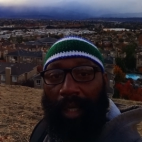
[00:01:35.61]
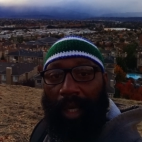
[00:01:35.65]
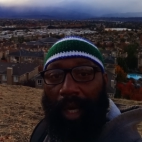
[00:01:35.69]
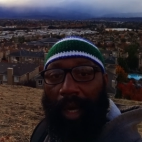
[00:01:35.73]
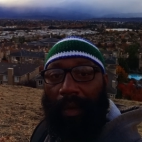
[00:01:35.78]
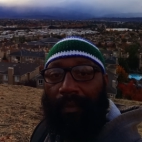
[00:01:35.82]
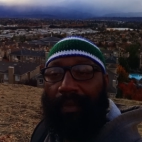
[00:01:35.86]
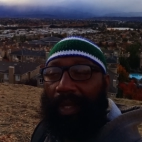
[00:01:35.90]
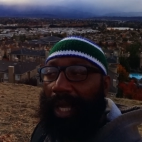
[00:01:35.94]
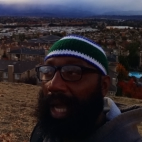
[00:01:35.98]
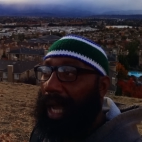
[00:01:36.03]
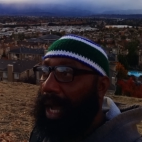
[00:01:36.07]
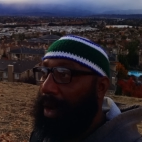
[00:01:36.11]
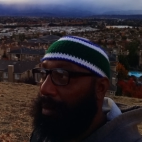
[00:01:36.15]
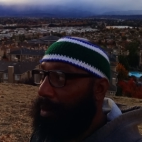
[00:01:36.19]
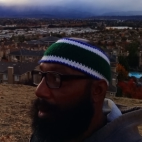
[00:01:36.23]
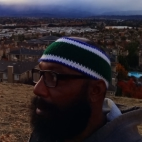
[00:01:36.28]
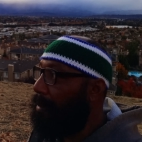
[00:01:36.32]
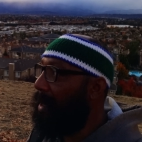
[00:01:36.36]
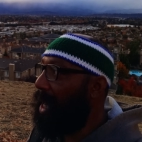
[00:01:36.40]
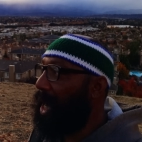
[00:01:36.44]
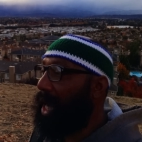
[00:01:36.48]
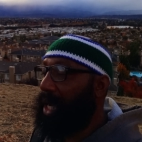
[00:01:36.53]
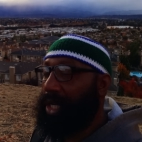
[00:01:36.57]
of
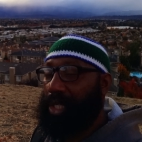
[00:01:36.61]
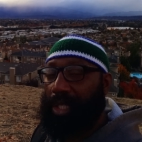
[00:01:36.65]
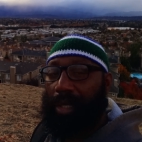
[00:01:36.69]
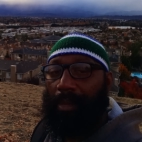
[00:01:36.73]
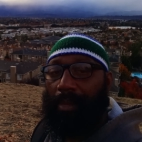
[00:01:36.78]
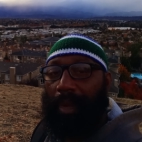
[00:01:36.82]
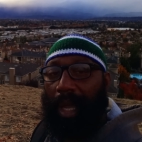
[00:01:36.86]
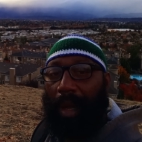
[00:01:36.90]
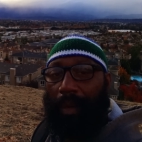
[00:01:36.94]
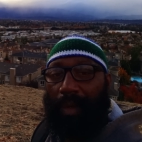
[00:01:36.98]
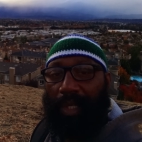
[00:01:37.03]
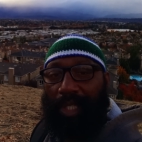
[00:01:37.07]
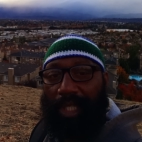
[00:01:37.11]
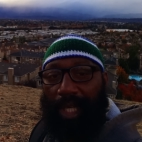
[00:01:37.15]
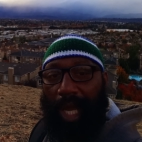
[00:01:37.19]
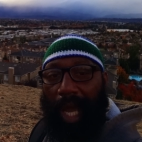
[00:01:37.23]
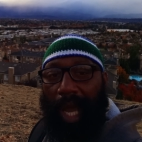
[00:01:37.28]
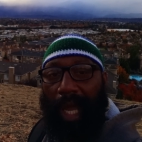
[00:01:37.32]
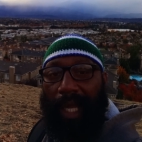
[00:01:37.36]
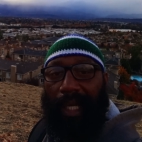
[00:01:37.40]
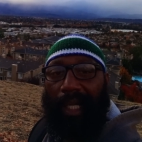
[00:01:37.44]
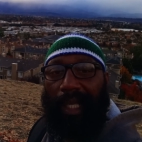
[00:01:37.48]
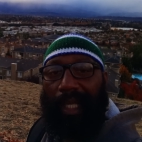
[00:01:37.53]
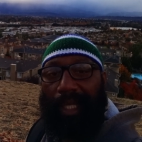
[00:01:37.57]
Yahweh Bahashim
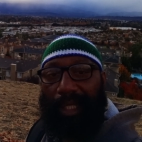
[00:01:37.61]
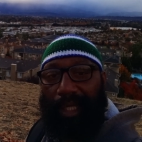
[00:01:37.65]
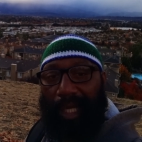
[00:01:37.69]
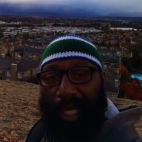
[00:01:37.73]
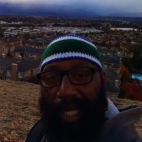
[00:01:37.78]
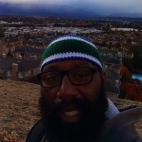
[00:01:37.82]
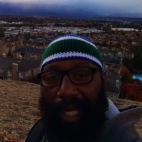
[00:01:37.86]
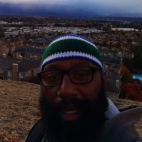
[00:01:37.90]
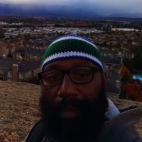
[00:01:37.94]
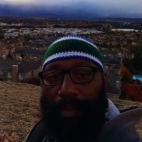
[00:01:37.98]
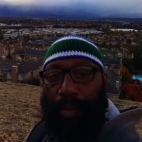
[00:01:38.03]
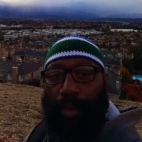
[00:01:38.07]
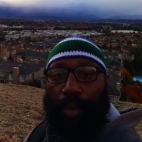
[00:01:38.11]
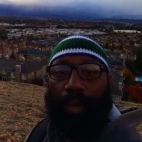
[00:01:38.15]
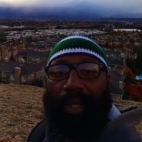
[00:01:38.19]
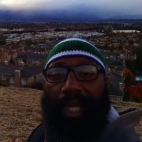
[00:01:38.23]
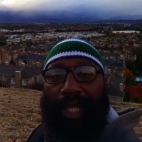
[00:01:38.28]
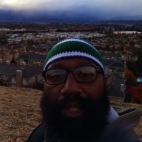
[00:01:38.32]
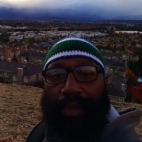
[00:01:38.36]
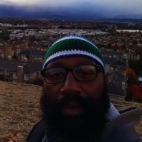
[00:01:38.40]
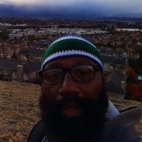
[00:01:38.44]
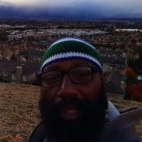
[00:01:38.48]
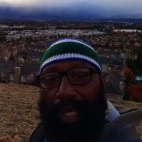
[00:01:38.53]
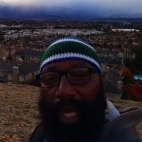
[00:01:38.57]
Yahweh the, the Hebrew
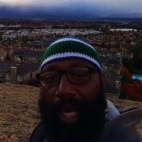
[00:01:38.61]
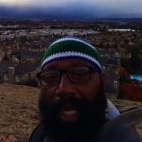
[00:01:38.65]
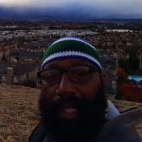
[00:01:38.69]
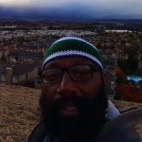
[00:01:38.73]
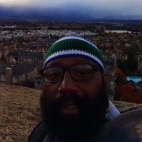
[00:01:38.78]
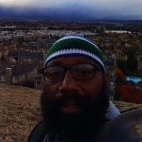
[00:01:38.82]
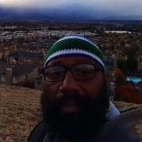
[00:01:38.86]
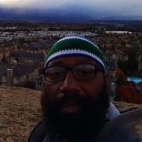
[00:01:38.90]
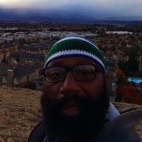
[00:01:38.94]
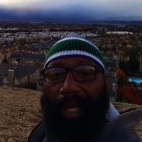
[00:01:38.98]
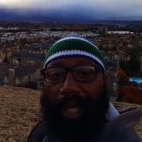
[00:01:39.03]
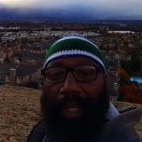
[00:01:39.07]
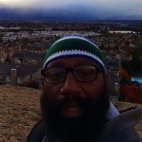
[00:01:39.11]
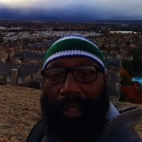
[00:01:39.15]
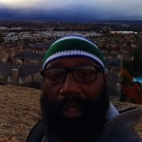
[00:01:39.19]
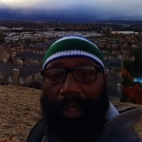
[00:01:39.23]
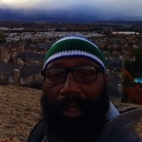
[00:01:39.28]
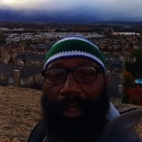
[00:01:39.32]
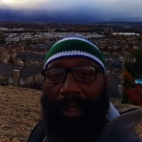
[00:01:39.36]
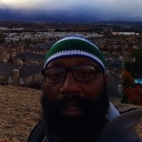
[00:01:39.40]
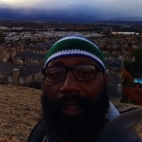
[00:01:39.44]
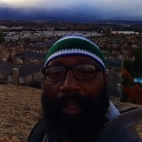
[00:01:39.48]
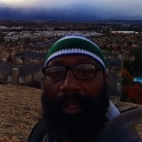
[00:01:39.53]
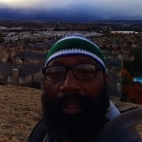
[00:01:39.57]
Israelites, man.
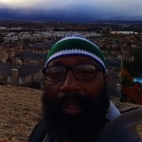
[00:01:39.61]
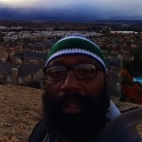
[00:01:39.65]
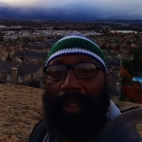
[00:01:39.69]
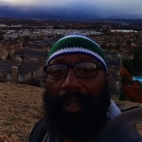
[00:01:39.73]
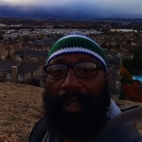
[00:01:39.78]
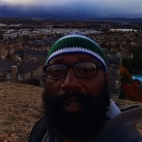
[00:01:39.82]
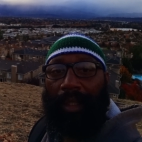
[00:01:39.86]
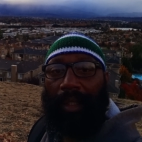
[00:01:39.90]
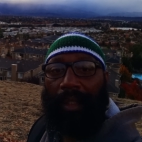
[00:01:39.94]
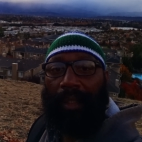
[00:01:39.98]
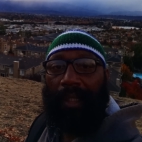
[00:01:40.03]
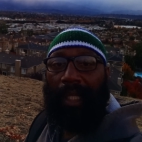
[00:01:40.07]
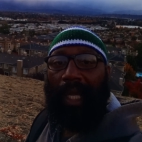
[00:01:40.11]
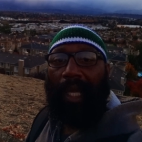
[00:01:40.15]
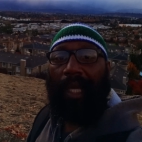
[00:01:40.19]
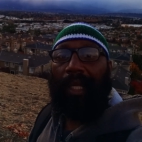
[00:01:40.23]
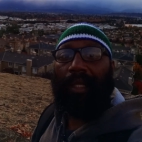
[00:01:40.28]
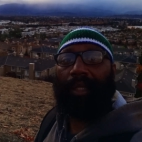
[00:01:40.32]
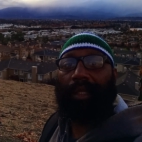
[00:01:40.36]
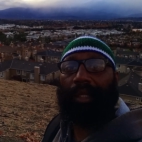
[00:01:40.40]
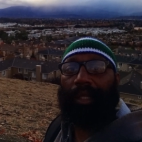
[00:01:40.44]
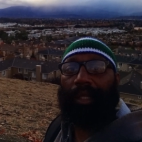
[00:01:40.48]
That,